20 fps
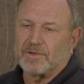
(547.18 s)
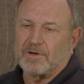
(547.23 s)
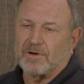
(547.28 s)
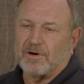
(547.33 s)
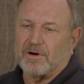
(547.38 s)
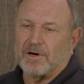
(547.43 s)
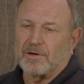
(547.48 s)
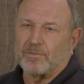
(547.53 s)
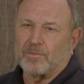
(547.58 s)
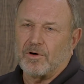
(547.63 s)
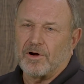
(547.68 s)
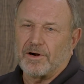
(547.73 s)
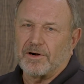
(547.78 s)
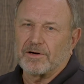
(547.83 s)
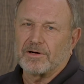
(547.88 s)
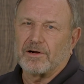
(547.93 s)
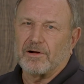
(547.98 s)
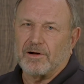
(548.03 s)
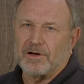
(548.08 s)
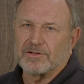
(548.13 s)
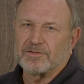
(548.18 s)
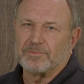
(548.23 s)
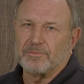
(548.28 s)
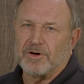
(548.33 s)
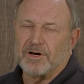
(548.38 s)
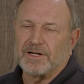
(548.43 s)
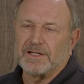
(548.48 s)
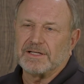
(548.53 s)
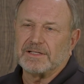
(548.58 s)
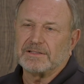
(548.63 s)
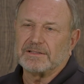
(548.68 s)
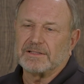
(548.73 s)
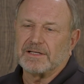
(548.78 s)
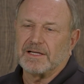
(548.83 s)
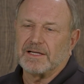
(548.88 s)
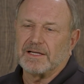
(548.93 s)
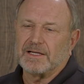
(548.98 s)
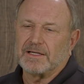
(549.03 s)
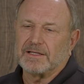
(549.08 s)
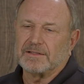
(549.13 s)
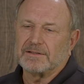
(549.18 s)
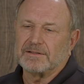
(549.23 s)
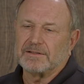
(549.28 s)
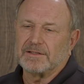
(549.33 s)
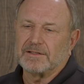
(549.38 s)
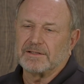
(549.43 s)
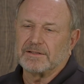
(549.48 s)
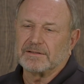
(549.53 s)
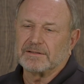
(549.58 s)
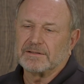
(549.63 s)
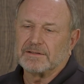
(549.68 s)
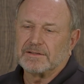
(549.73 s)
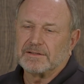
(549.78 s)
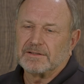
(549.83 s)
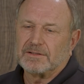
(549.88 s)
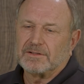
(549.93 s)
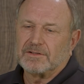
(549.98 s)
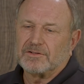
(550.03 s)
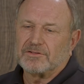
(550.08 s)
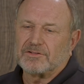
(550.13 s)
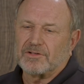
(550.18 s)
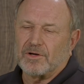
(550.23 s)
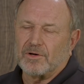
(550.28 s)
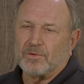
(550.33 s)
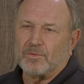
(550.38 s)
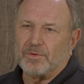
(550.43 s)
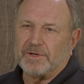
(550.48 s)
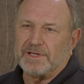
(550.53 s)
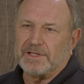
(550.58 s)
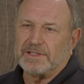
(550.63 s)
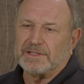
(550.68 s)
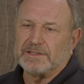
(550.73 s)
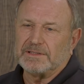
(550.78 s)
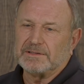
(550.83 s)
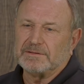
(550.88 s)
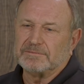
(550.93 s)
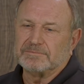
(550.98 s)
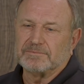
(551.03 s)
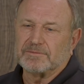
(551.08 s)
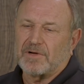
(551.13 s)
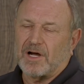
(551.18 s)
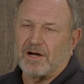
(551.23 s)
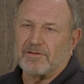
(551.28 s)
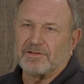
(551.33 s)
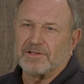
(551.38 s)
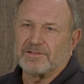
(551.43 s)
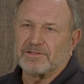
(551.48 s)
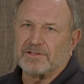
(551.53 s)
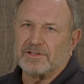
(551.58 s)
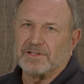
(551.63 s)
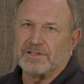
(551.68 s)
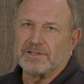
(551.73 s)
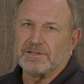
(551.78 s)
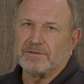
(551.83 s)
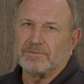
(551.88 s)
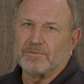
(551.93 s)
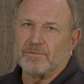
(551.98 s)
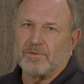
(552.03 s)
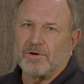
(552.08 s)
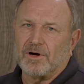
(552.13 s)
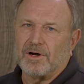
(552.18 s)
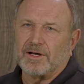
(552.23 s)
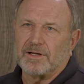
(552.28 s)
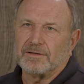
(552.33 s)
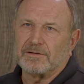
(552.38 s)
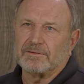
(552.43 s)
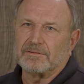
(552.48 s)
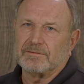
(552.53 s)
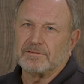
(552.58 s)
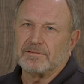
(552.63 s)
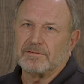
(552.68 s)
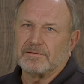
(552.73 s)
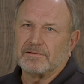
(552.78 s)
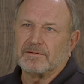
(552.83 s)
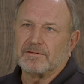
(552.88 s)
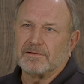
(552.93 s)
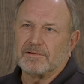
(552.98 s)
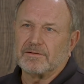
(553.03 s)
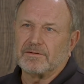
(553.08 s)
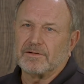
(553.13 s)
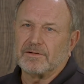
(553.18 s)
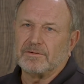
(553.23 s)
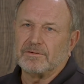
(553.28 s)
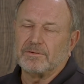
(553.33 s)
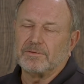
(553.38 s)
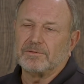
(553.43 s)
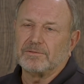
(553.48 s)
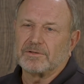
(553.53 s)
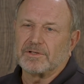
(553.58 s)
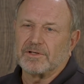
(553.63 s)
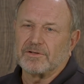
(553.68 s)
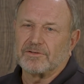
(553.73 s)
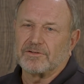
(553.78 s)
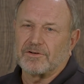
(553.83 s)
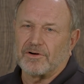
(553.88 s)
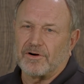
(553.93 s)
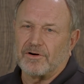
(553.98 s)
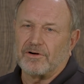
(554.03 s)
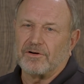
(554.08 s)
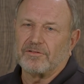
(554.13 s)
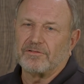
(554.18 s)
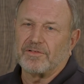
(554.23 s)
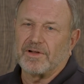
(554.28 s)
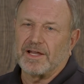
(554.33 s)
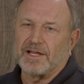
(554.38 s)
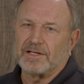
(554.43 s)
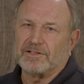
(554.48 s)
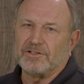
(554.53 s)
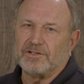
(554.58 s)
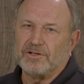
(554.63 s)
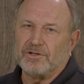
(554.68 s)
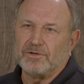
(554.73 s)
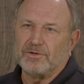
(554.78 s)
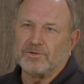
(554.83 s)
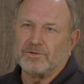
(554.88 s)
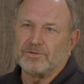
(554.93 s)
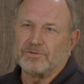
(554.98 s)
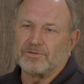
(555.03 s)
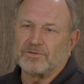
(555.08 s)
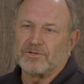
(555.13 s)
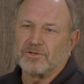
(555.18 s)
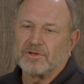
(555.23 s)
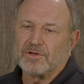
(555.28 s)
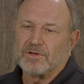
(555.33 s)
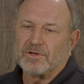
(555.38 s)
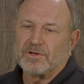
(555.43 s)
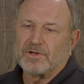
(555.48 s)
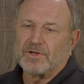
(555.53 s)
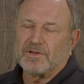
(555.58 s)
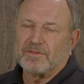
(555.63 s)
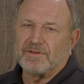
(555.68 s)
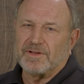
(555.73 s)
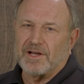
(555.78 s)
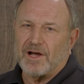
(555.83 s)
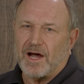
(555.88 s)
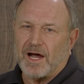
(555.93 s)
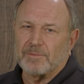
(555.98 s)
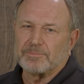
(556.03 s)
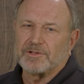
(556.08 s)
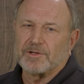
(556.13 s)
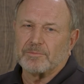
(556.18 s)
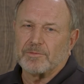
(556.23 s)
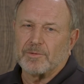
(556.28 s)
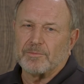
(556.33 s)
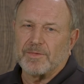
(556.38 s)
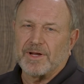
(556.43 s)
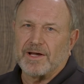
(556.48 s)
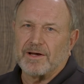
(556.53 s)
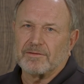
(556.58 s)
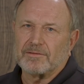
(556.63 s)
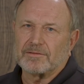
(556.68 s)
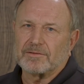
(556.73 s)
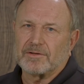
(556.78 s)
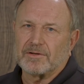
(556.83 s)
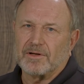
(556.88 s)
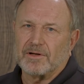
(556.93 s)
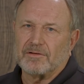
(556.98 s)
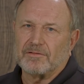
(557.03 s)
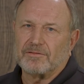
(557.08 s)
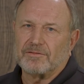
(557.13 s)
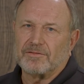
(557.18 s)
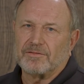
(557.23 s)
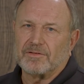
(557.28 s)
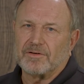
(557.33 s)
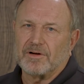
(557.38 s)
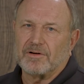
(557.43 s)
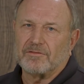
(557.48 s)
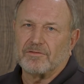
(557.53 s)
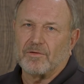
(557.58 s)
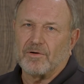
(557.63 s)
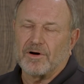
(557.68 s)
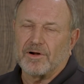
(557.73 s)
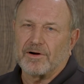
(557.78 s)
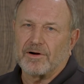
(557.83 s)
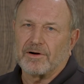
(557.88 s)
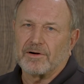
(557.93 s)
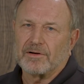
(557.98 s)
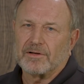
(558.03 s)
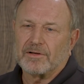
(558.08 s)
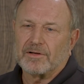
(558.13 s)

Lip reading: Our water costs money, and so we obviously want to conserve and use the optimum amount of water.